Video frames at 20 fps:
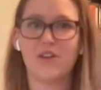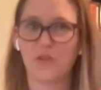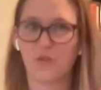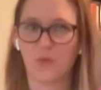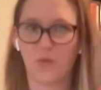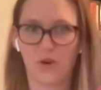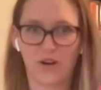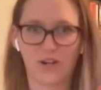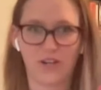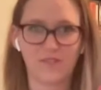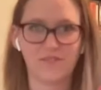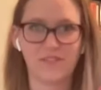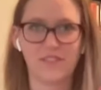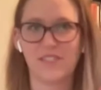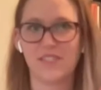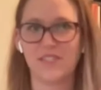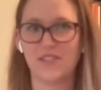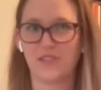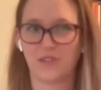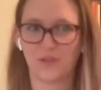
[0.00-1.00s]
work of the
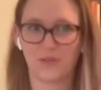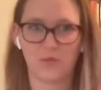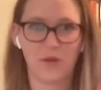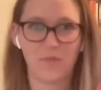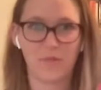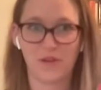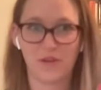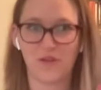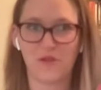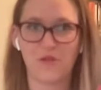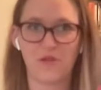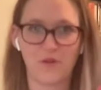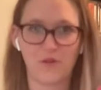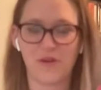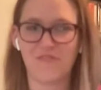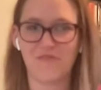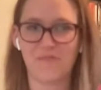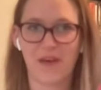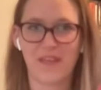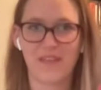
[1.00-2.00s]
senior women who
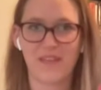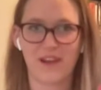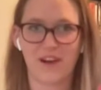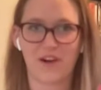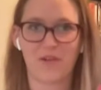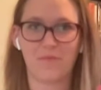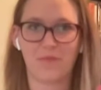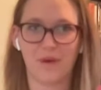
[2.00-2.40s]
have been there,